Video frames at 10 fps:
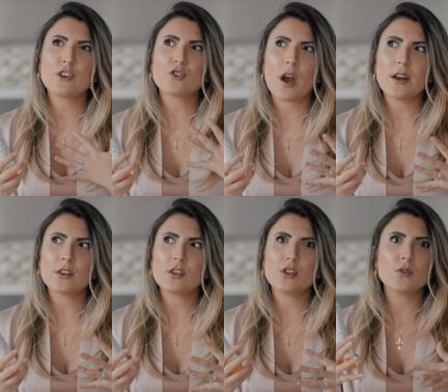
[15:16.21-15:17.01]
I try
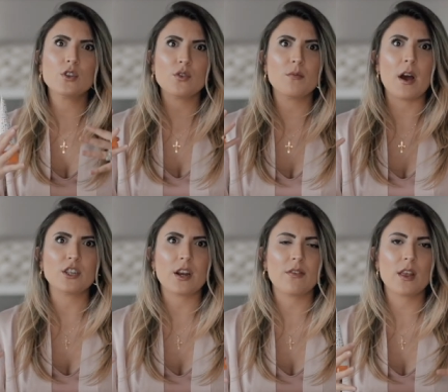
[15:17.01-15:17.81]
not to do too
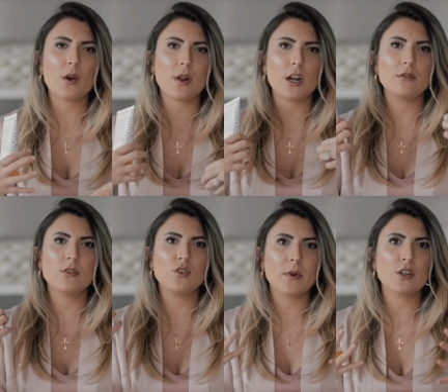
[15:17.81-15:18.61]
much I feel like when I do
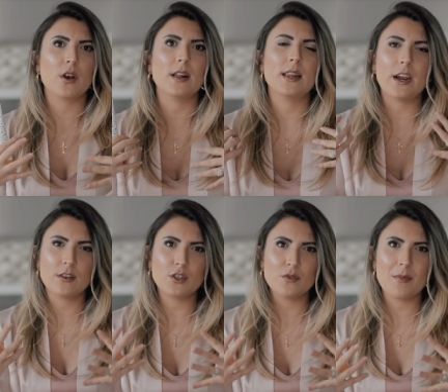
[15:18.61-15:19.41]
too much or I
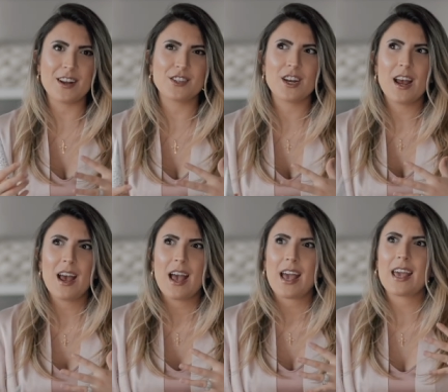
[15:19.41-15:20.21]
layer too much
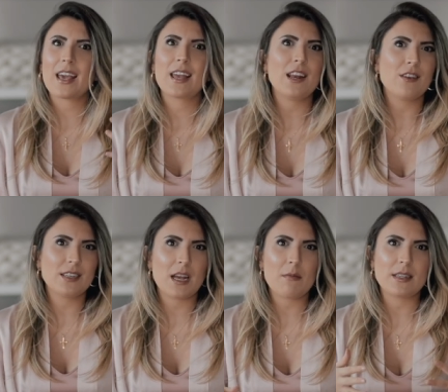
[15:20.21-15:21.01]
it can
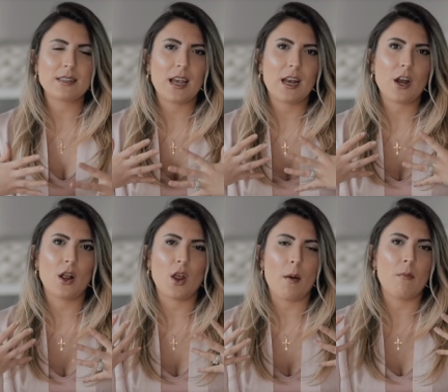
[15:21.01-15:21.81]
irritate my skin
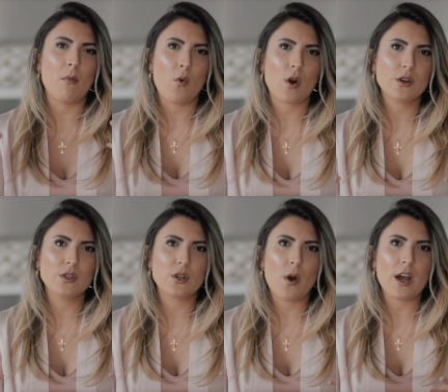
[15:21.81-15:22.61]
a lot more.
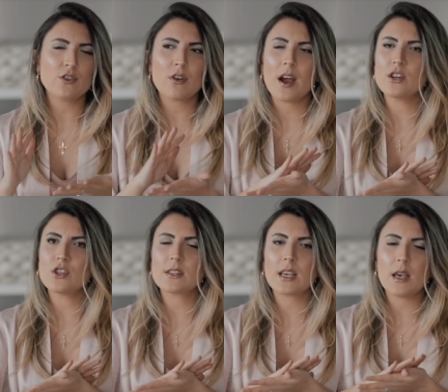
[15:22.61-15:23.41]
So I try to
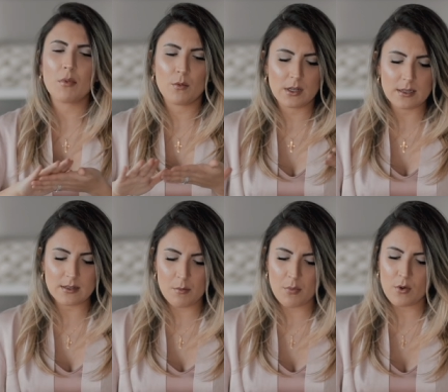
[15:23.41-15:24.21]
just keep it really
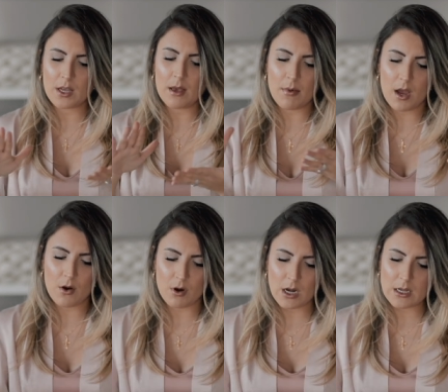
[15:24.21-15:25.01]
simple and keep my
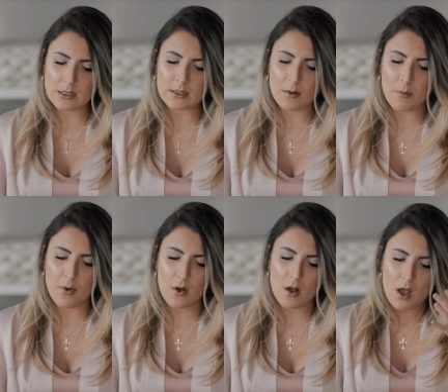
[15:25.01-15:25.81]
ingredients
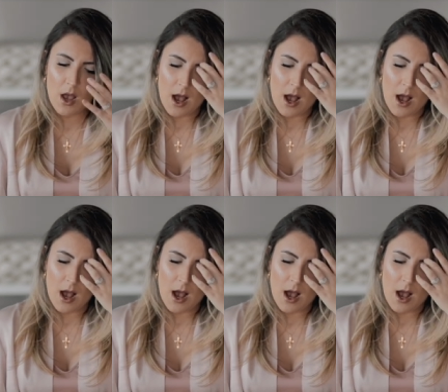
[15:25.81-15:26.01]
simple,